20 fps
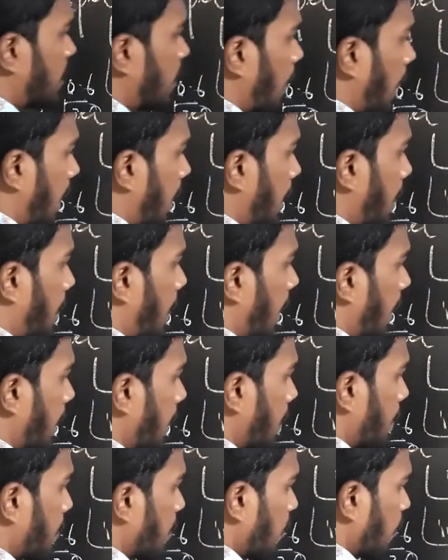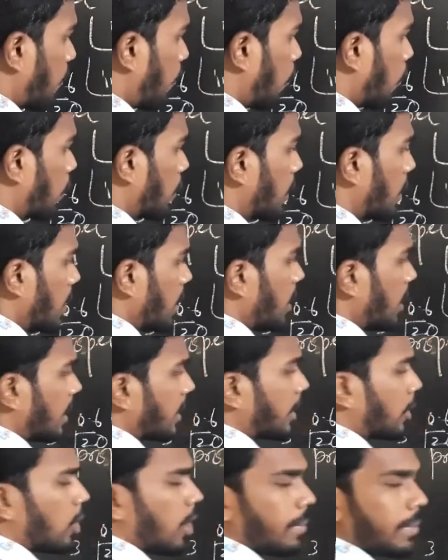divided by 4,
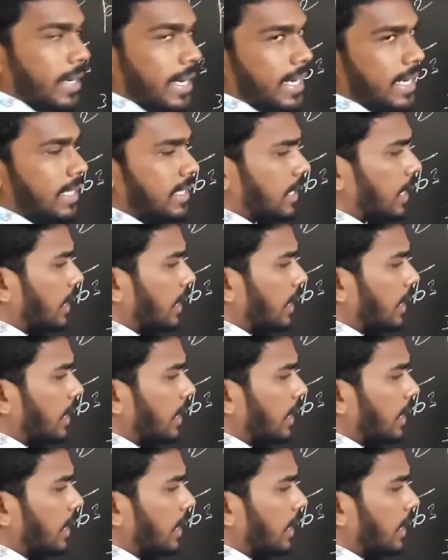denominator is